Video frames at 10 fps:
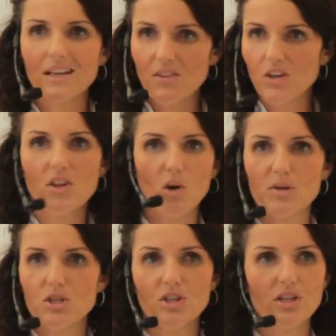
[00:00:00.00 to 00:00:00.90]
giving you the
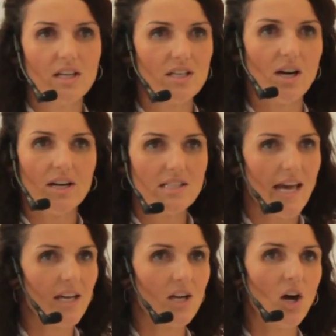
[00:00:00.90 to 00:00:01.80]
opportunity to kind of
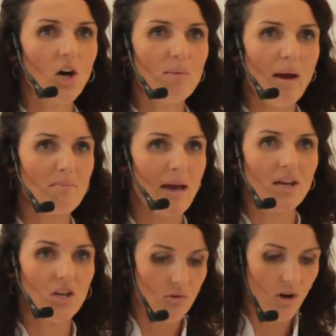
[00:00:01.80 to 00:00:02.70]
take it home and make
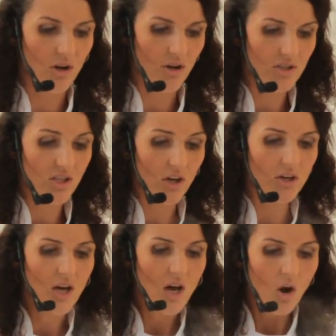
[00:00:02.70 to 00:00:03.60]
it your own. So
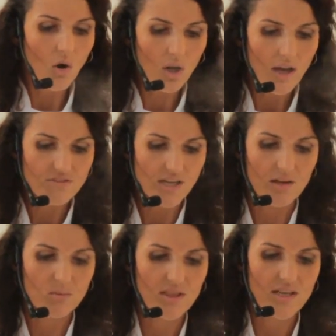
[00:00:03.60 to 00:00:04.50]
all I've
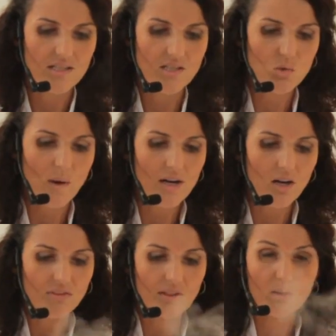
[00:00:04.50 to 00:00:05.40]
done with this is sweated off a